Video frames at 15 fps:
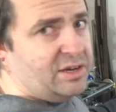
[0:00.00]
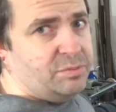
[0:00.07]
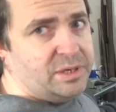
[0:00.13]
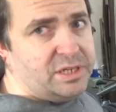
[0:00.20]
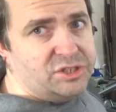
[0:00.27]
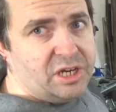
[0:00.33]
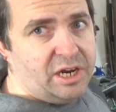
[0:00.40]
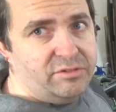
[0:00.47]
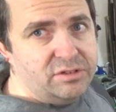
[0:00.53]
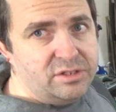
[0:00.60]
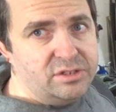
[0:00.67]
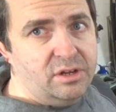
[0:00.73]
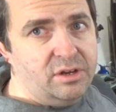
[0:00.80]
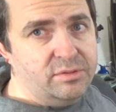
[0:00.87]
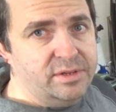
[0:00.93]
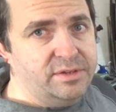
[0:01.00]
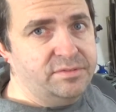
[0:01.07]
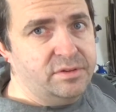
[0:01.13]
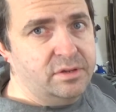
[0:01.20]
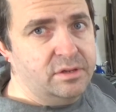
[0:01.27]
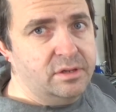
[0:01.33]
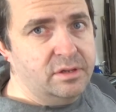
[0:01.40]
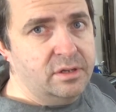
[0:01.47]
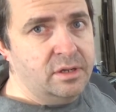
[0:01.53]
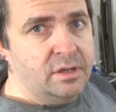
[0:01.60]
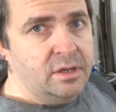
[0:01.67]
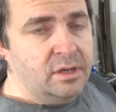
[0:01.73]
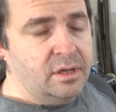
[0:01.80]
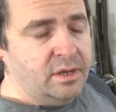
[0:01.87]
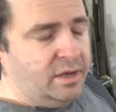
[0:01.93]
bit of chatter to start with,
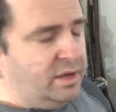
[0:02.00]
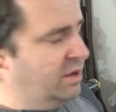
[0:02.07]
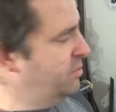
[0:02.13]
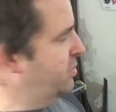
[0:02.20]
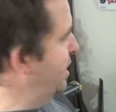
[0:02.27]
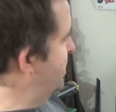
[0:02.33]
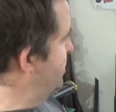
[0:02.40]
but that's